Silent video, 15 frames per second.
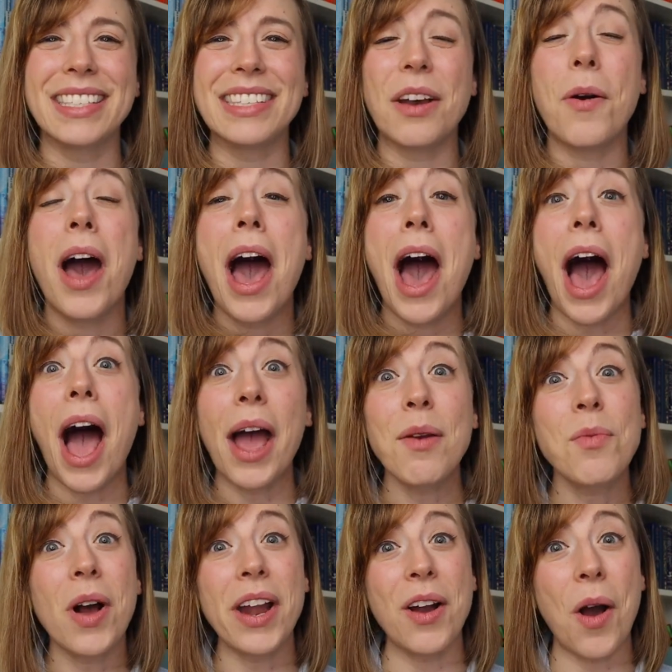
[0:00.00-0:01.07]
So I
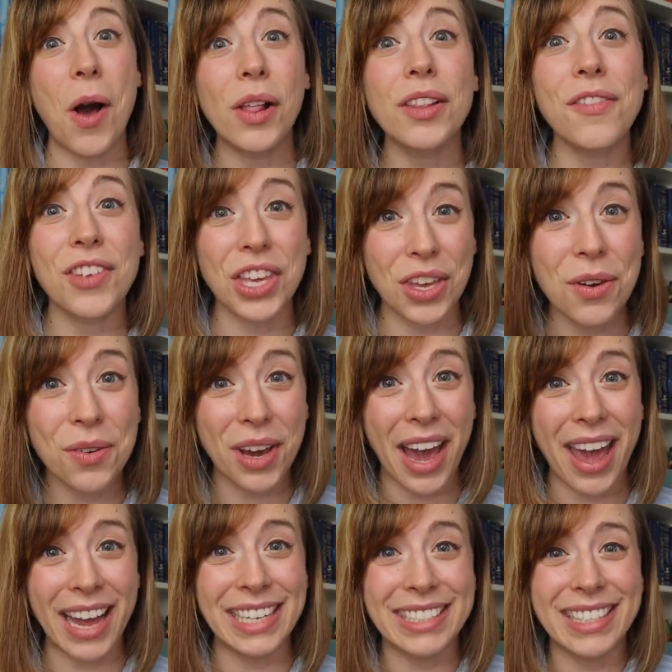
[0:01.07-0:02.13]
want all of you
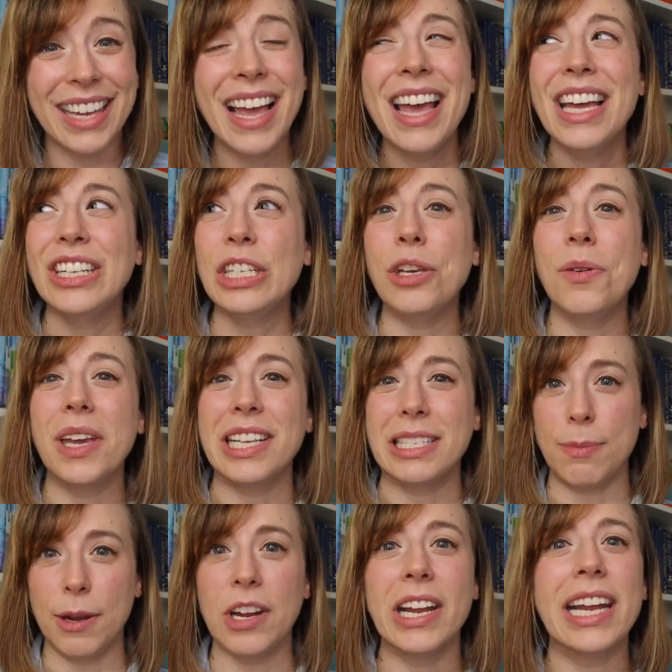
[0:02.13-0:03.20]
guys to
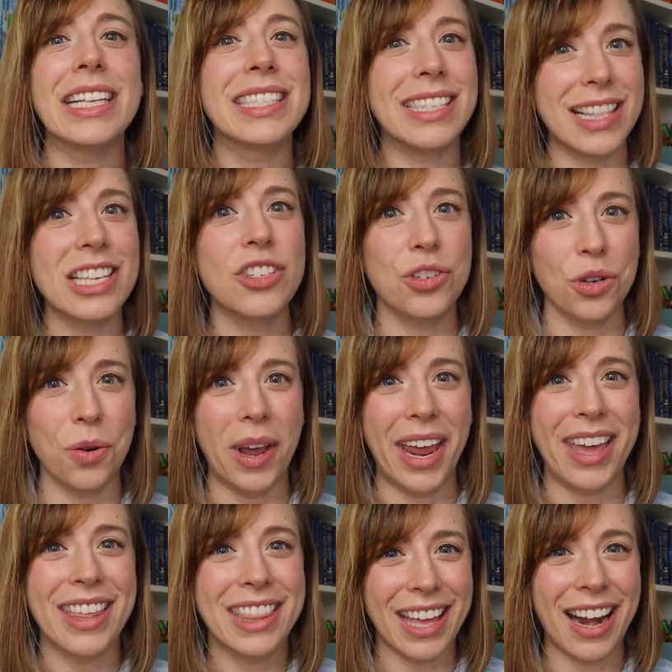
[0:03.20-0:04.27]
experience this
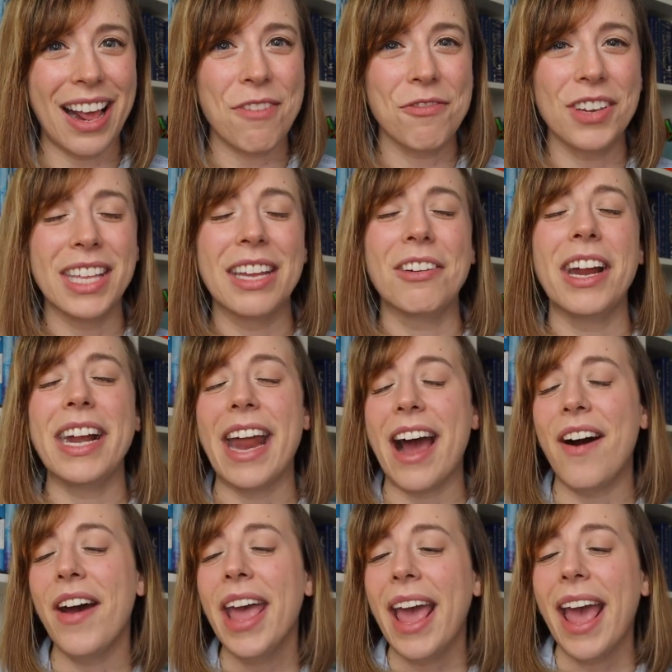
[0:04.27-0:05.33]
joy that I'm feeling right
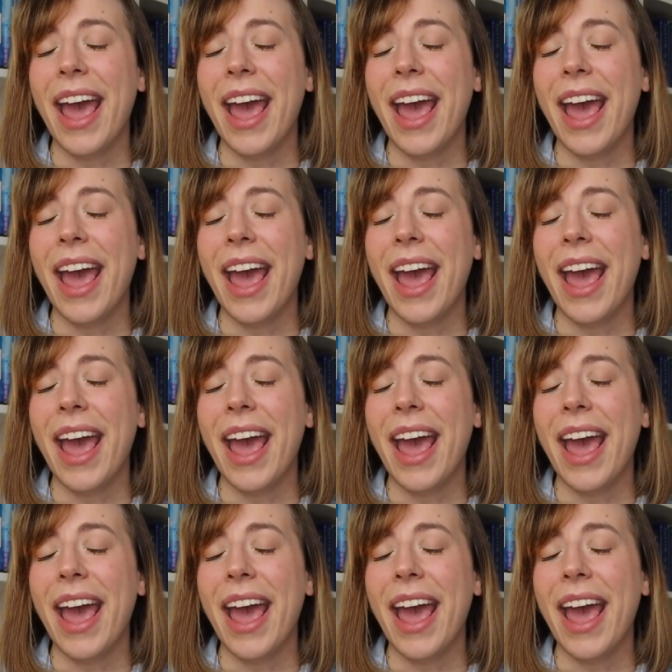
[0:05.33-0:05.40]
now,